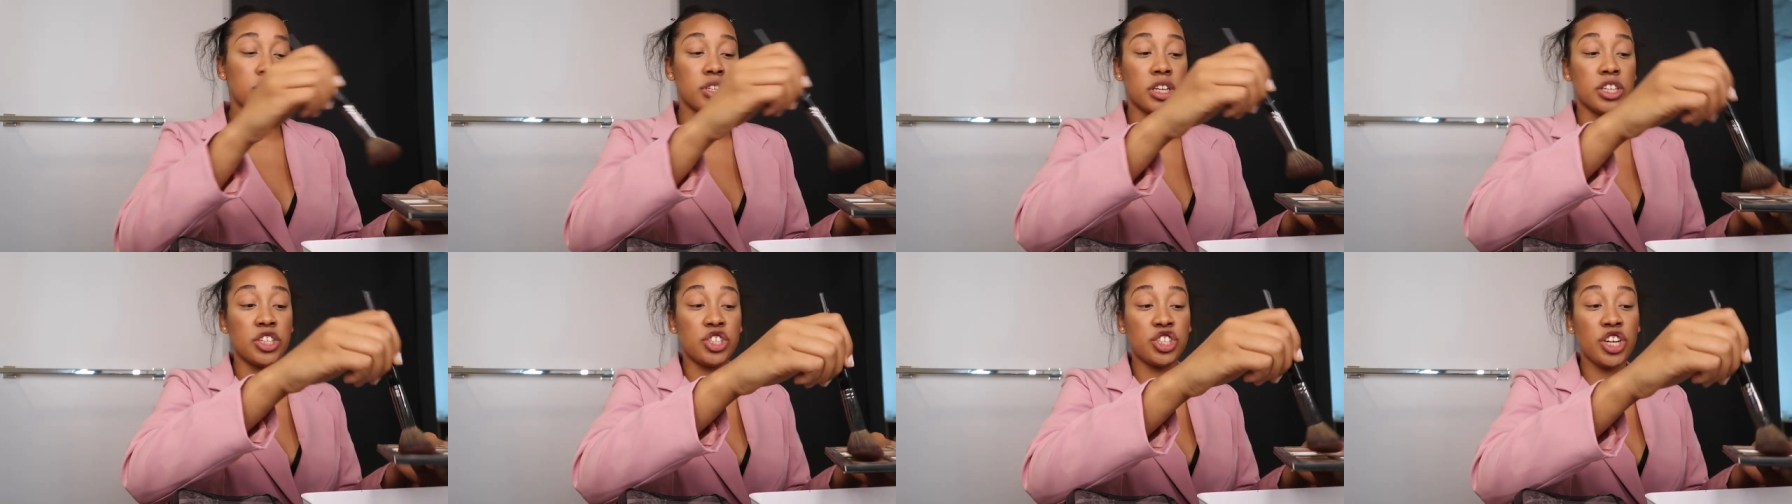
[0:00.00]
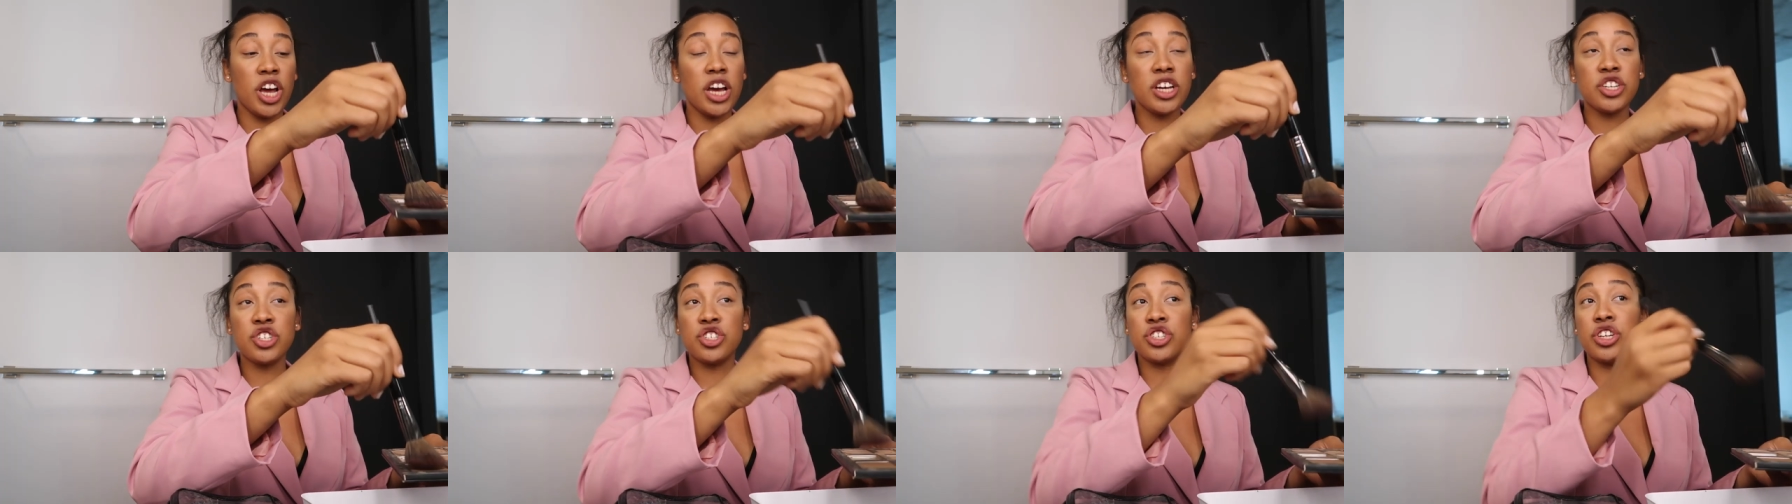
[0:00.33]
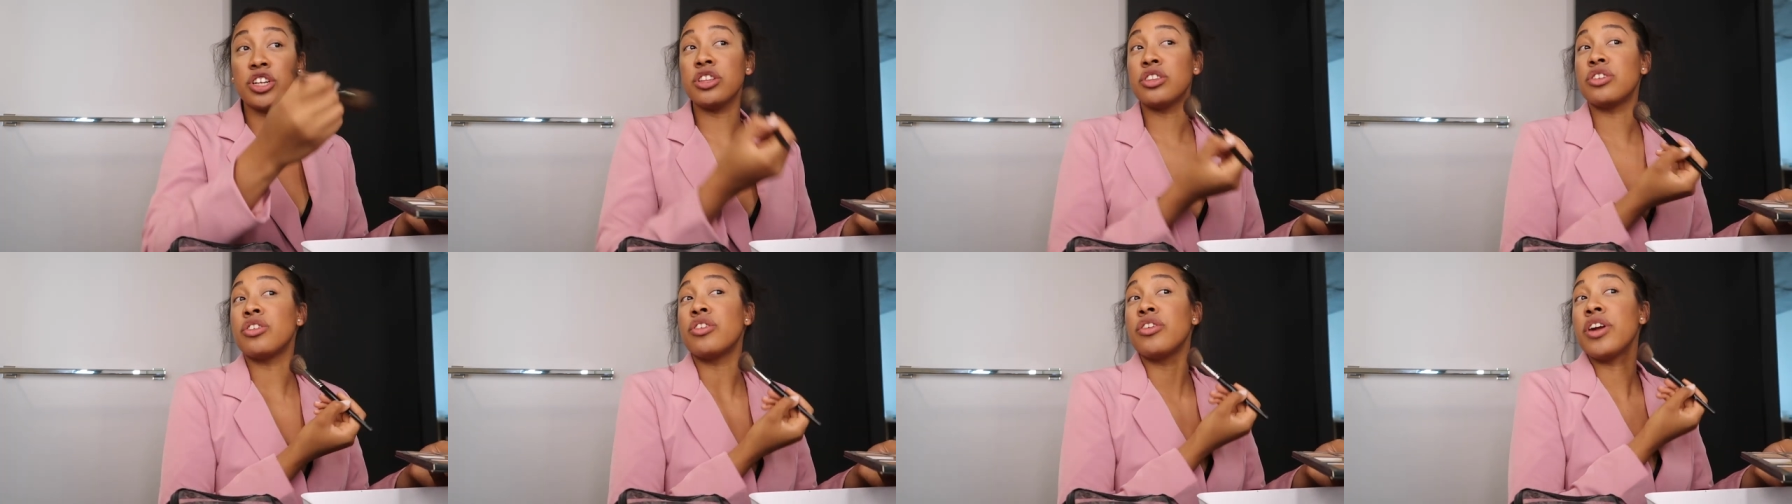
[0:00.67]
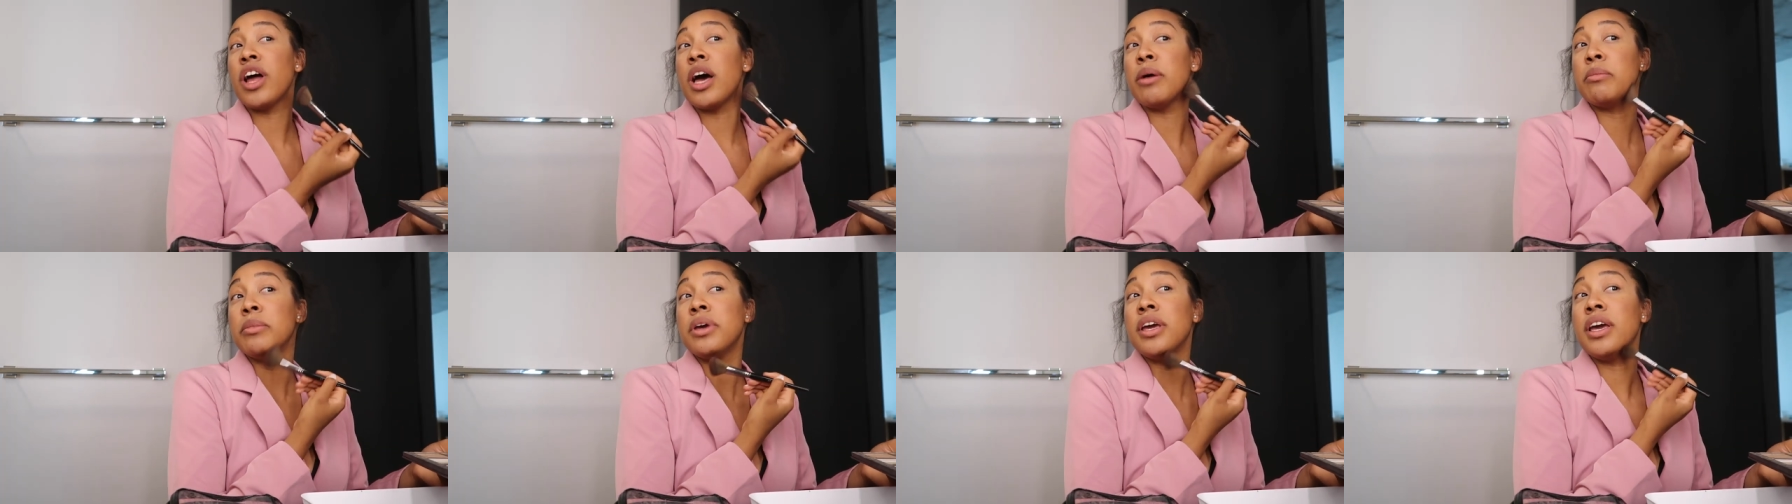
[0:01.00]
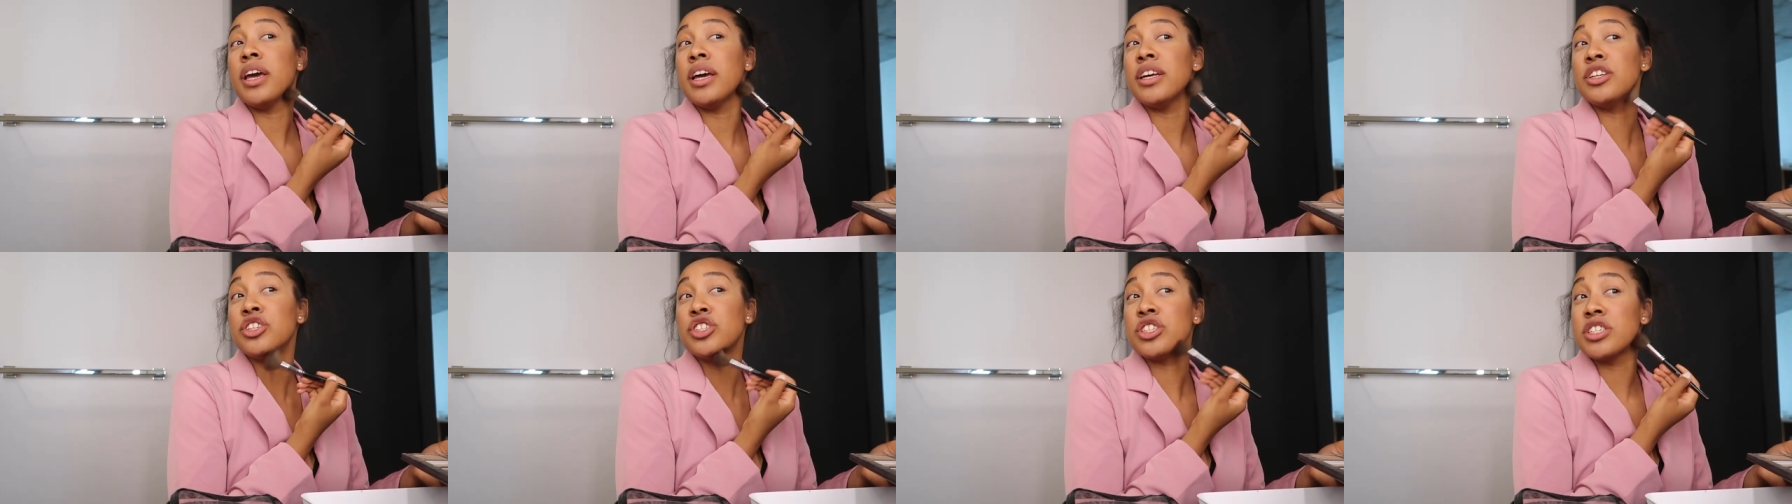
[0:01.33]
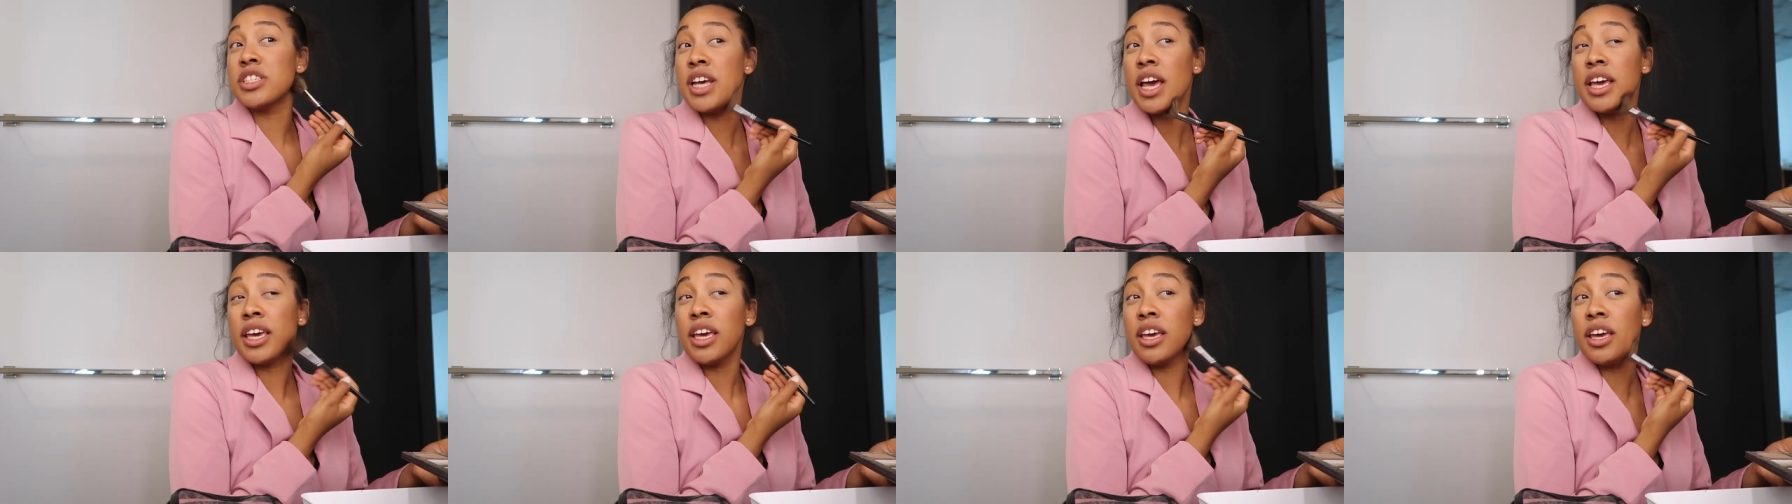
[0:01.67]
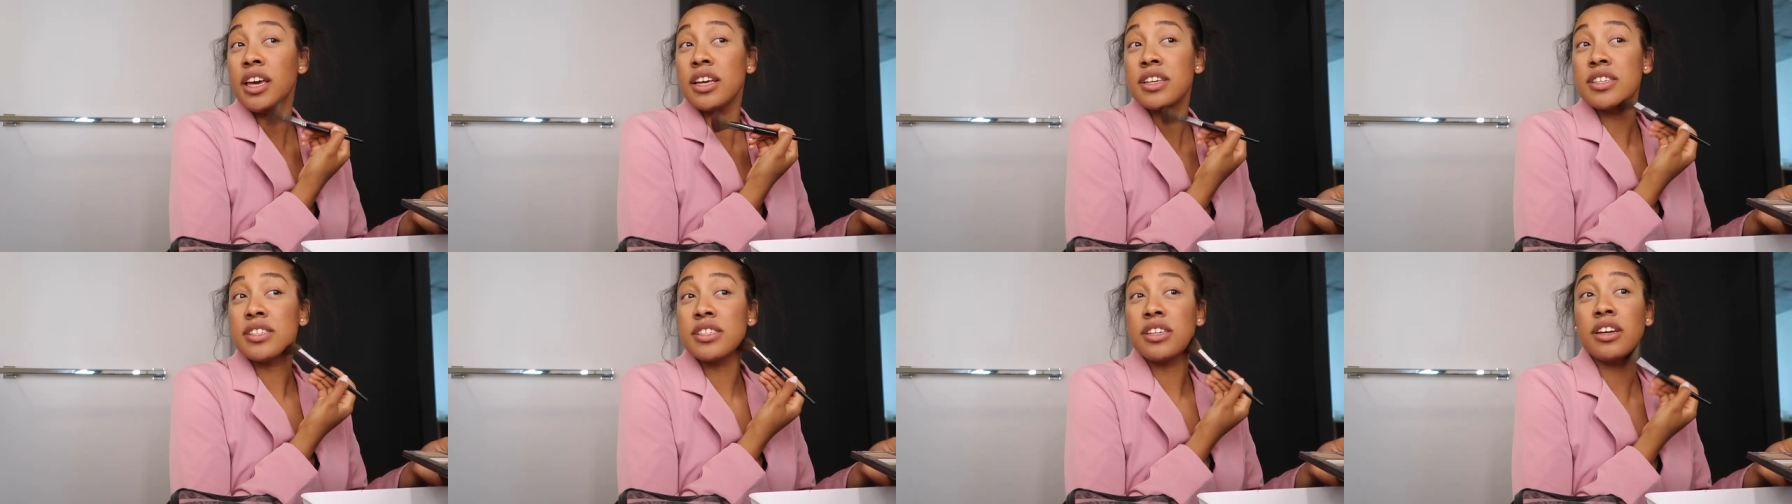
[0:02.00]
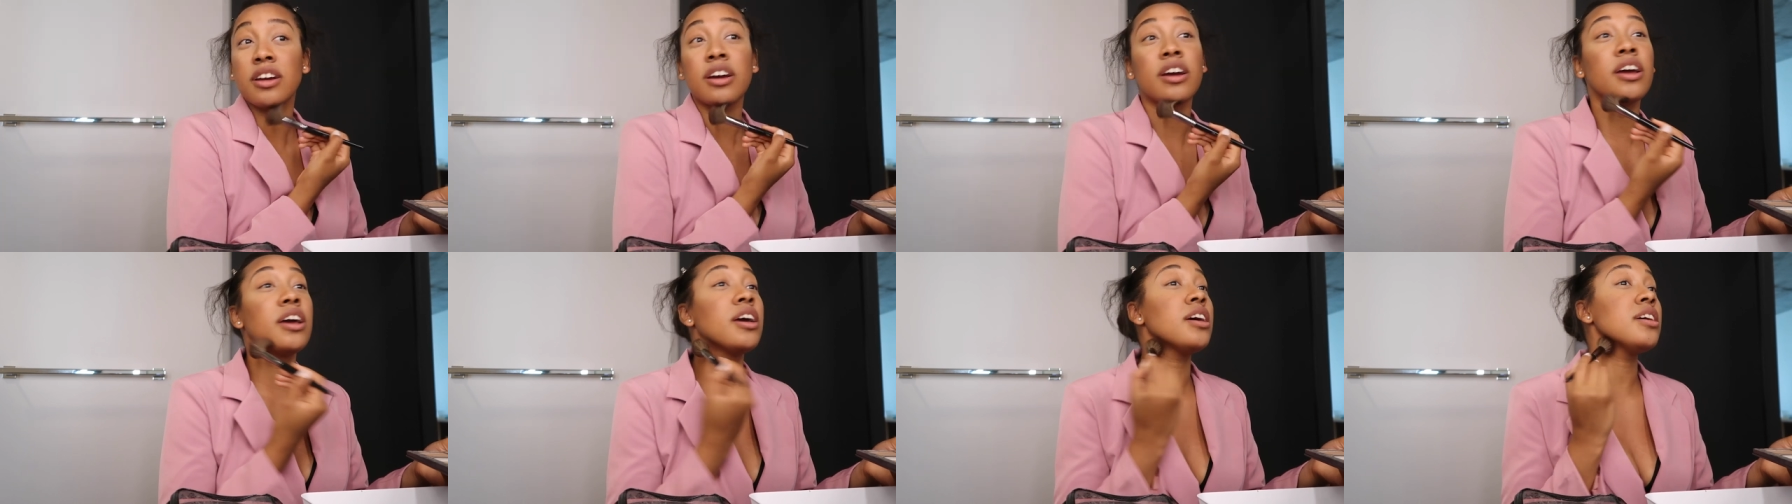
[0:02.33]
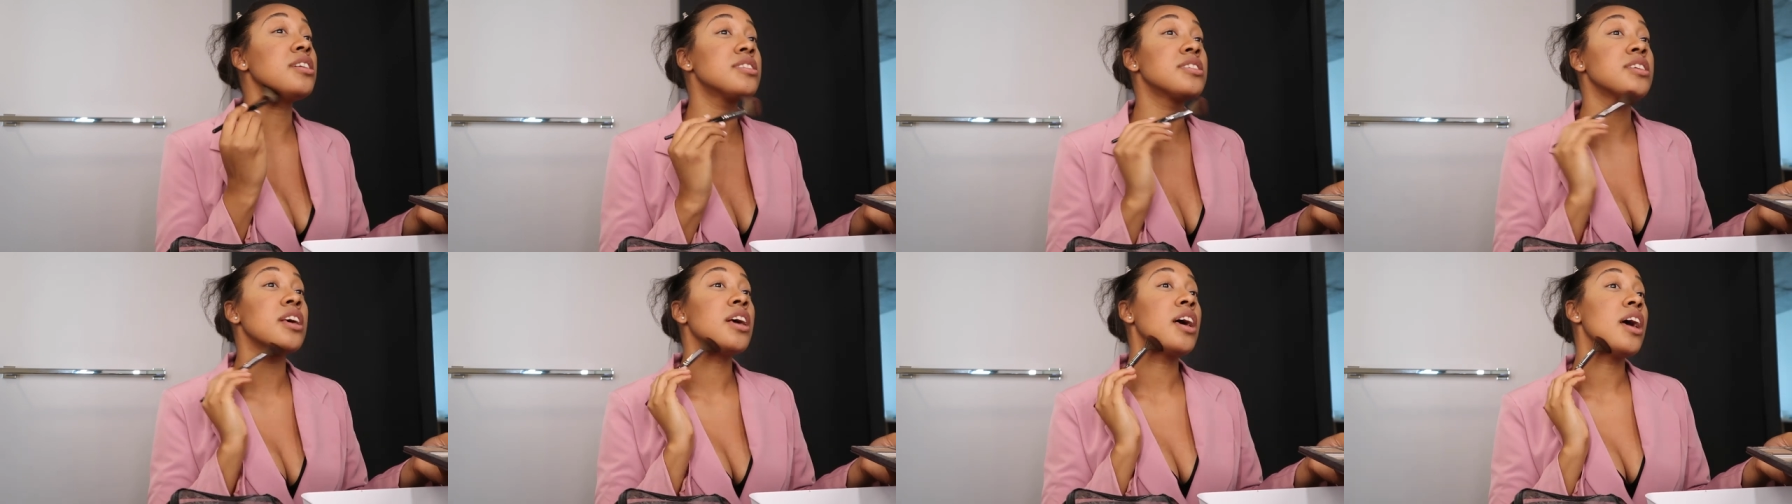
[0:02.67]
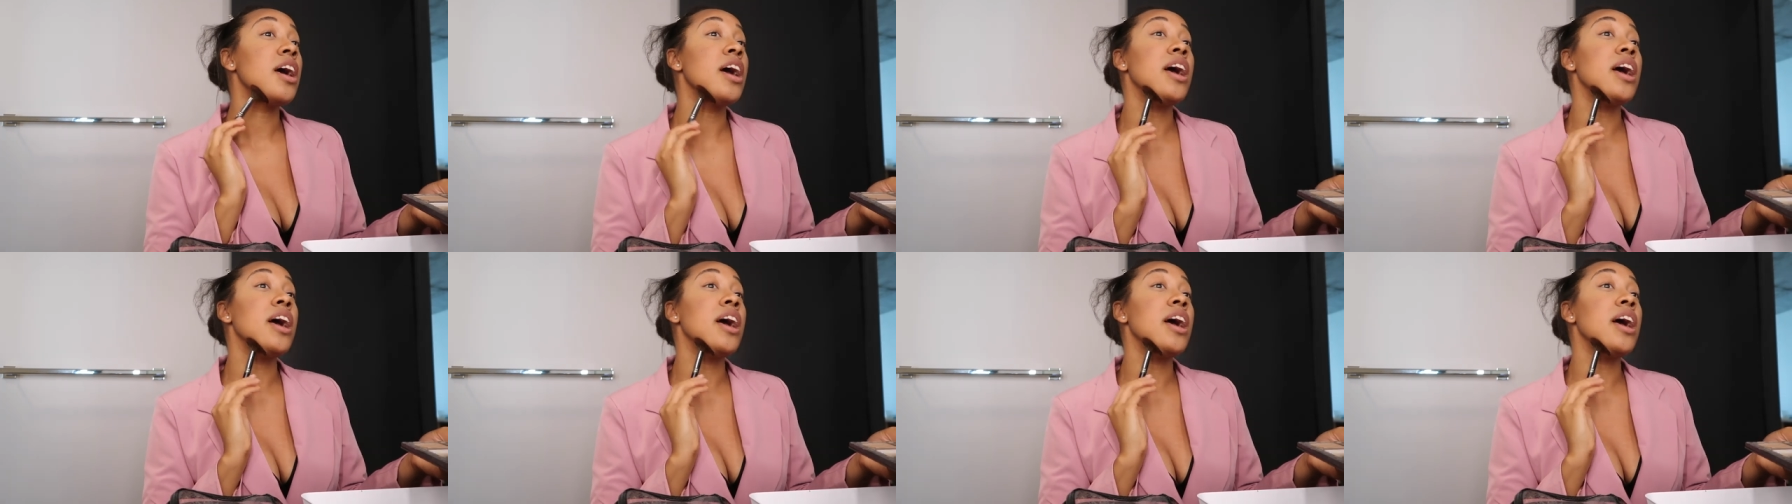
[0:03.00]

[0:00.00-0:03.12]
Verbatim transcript: suggestion thrown at me and just taking it serious.